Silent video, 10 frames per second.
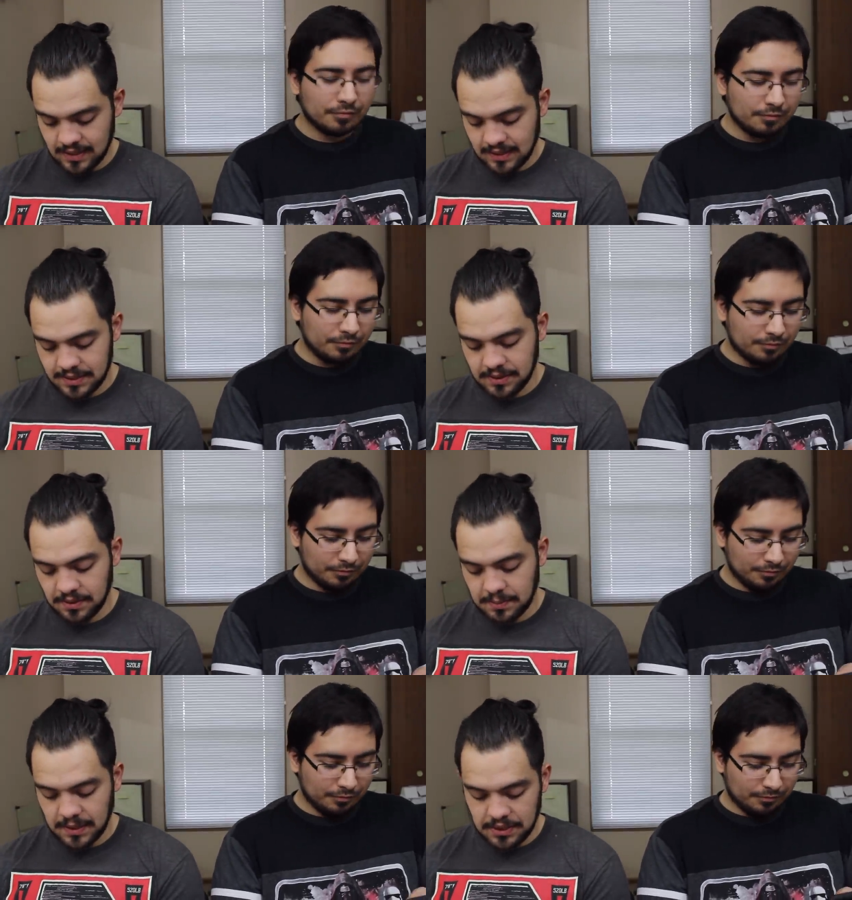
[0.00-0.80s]
Speaker 1: Until
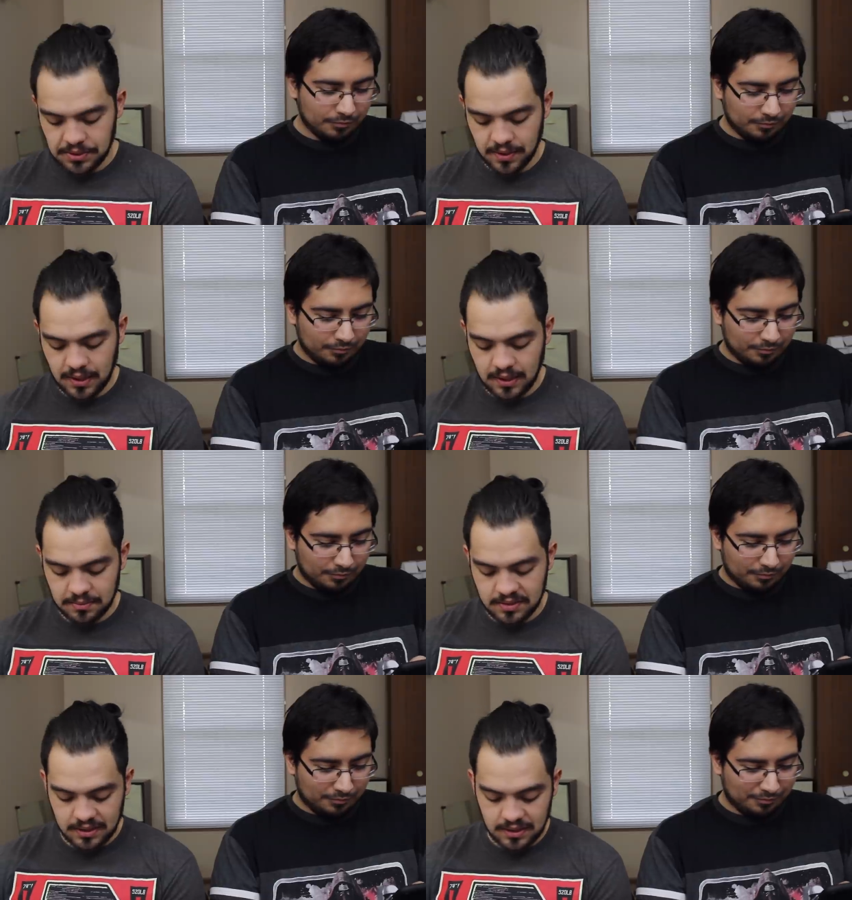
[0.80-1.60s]
the patriarch
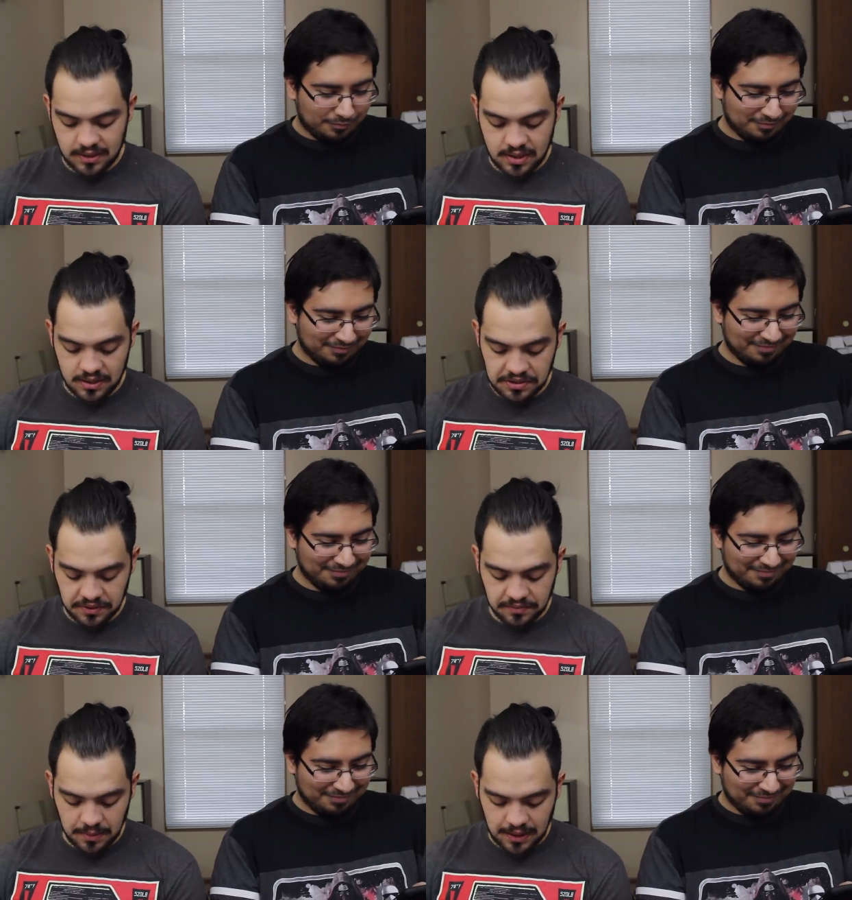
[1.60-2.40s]
comes and cuts
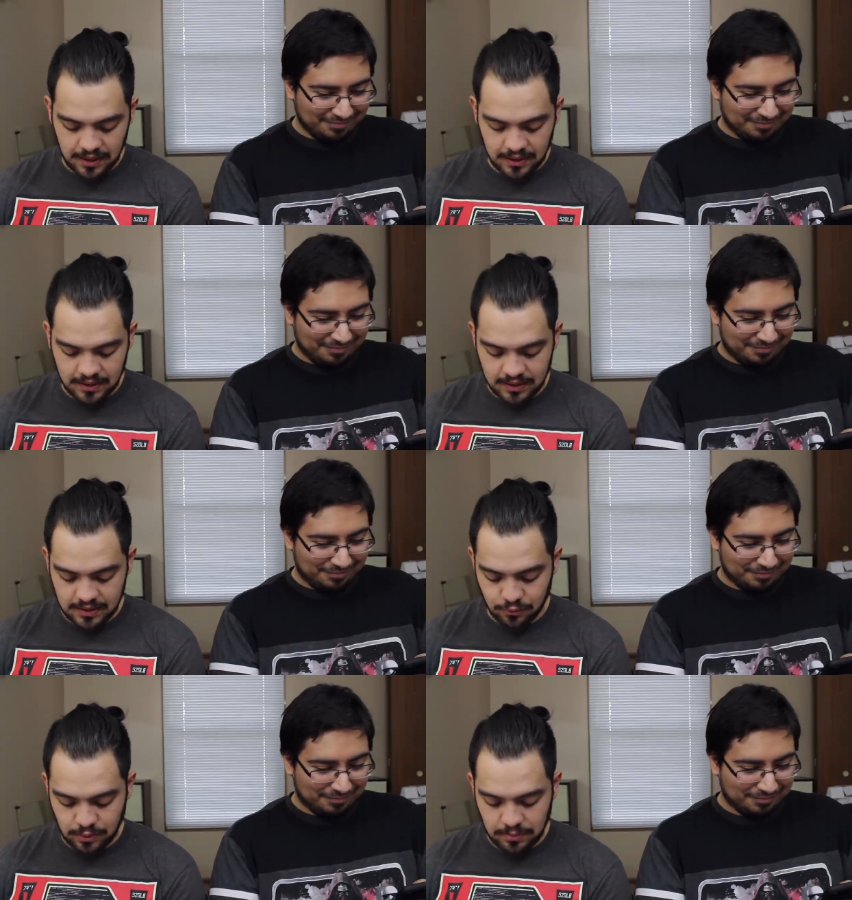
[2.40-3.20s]
off my head because
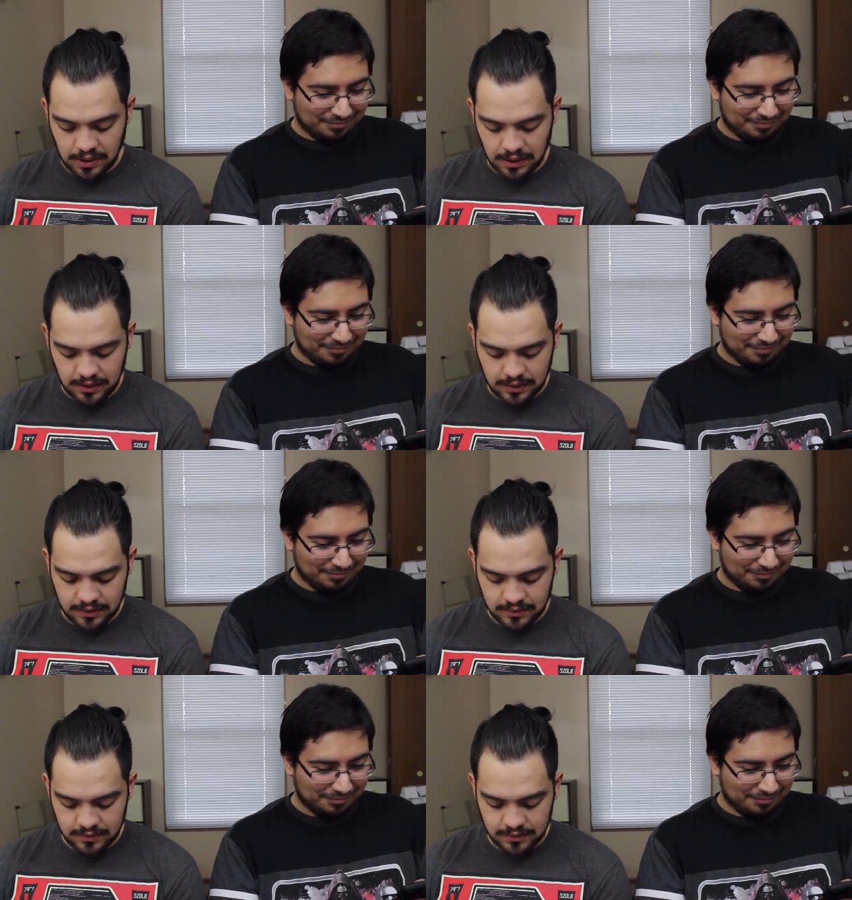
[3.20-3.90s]
I'm rebelling.